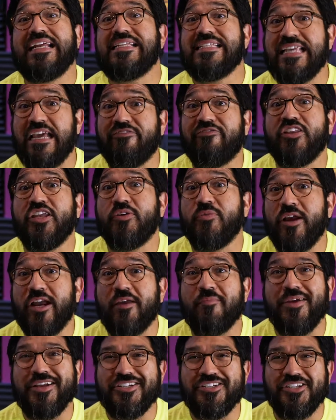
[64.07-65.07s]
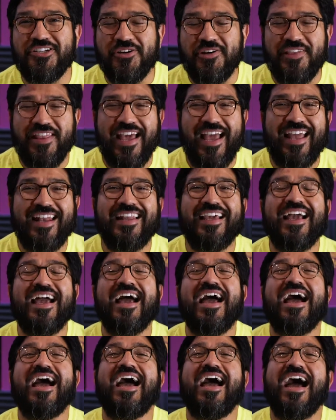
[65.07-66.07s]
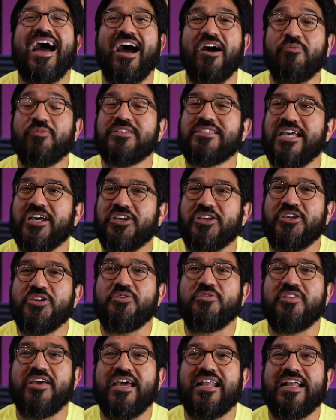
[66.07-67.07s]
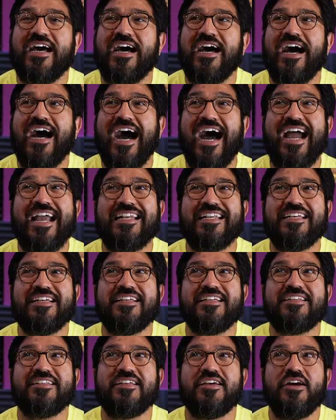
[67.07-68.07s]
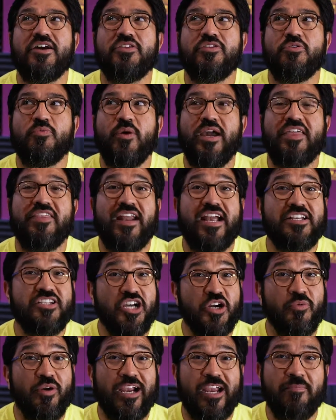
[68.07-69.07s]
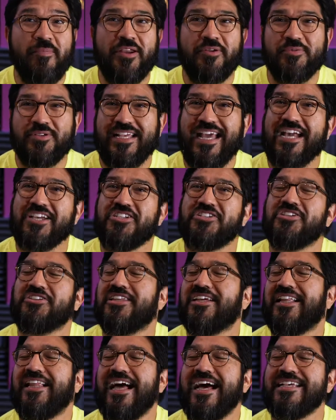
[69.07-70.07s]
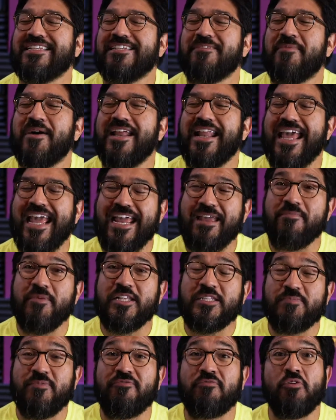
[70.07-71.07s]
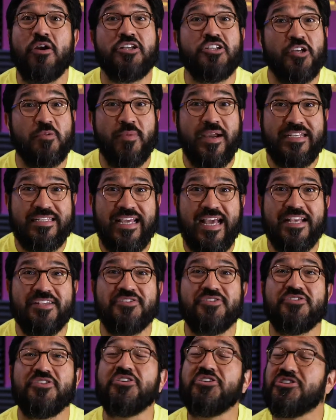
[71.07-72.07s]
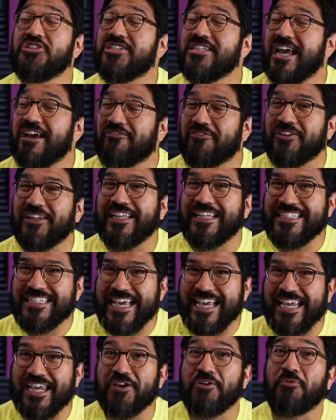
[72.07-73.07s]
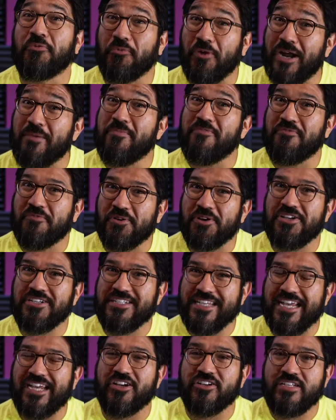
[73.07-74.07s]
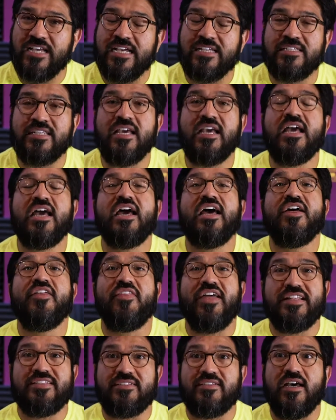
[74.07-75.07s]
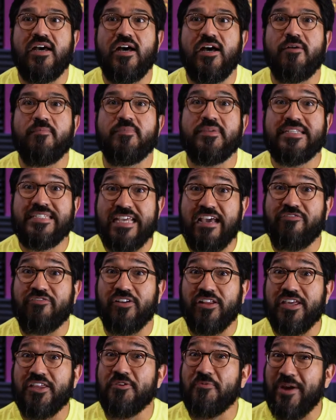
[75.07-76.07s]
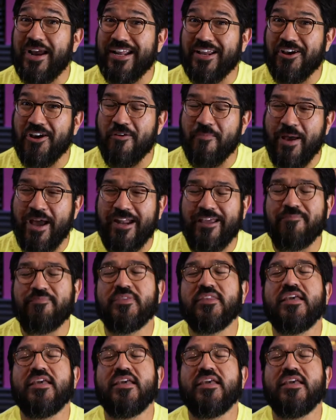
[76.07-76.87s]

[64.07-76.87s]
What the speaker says: I definitely recommend you doing that. I will tell you that I did the way that I don't recommend was I actually took the class about 8 months before I took my test. So you should definitely take it right before you take your test. That's definitely the way to go about it.